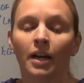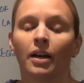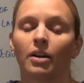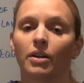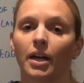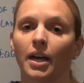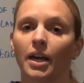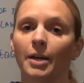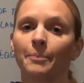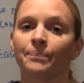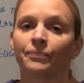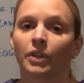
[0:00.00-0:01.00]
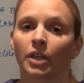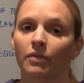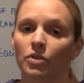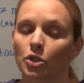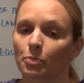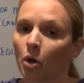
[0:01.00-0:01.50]
okay, you have a
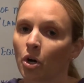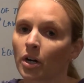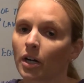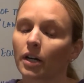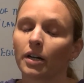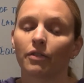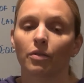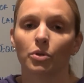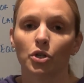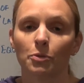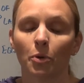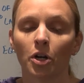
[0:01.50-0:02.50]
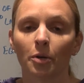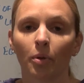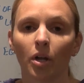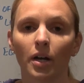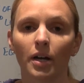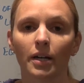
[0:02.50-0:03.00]
spark from your spark
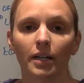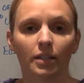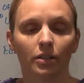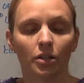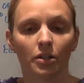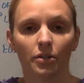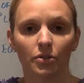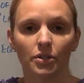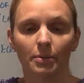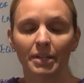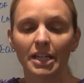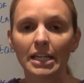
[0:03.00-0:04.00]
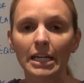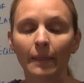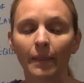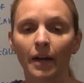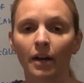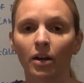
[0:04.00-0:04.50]
plug and there's some heat in
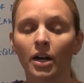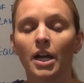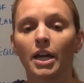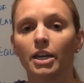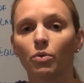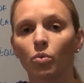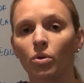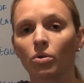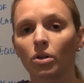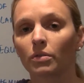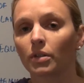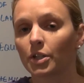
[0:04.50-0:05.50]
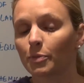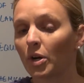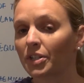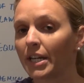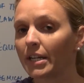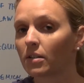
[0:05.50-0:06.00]
there, it will
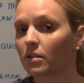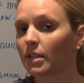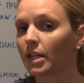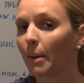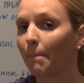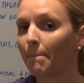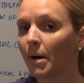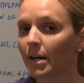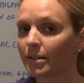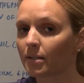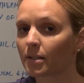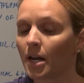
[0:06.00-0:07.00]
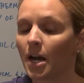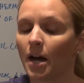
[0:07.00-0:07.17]
spontaneously combust